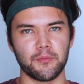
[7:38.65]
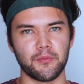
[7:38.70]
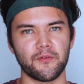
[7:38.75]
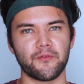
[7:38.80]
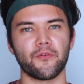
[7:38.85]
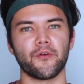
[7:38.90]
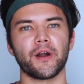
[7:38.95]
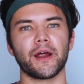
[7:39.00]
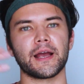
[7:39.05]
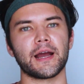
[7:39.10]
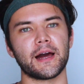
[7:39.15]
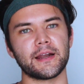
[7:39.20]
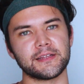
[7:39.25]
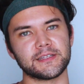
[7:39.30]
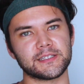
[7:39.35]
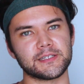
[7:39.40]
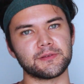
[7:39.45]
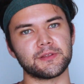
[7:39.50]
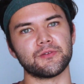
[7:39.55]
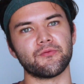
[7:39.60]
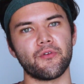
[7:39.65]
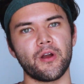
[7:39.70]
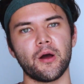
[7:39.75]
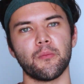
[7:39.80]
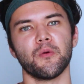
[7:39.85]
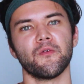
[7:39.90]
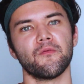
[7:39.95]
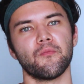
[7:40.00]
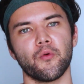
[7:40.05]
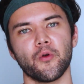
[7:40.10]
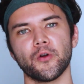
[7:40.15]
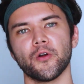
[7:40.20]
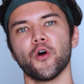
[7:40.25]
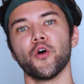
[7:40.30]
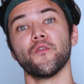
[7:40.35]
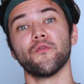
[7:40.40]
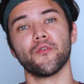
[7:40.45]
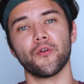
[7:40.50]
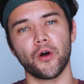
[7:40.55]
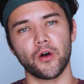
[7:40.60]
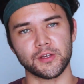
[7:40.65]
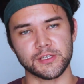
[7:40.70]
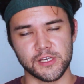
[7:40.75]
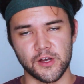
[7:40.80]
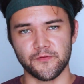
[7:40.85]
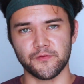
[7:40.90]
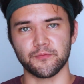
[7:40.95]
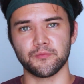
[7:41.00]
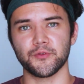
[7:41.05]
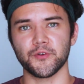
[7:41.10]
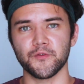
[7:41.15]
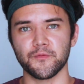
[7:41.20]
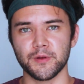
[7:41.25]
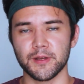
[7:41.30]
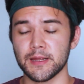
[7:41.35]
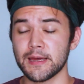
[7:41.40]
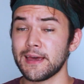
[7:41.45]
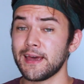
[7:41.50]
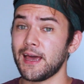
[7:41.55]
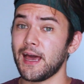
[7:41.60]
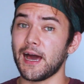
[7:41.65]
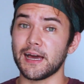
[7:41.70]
before I got into the realm of more overall self improvement.